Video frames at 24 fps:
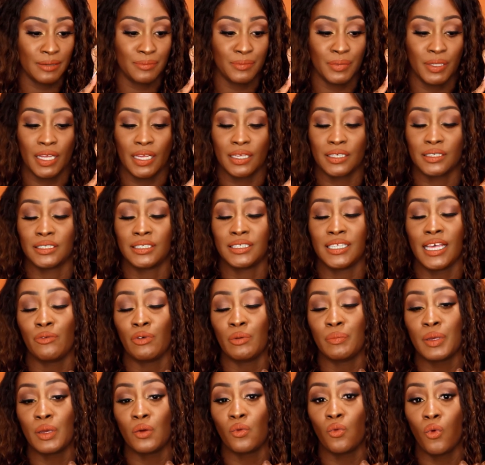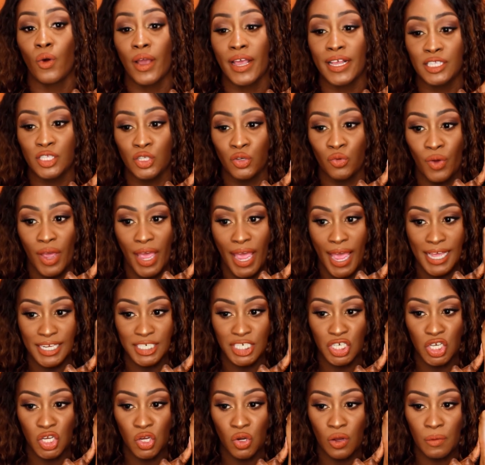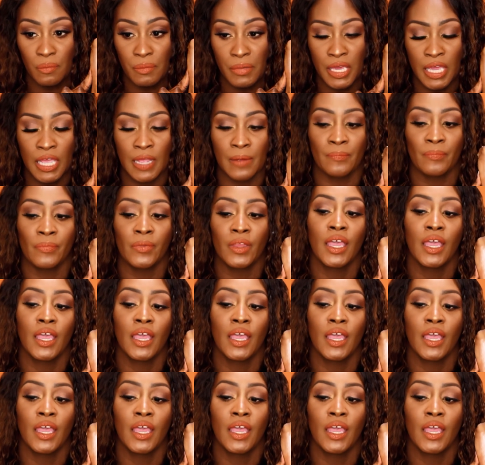because that would be way too ashy on me.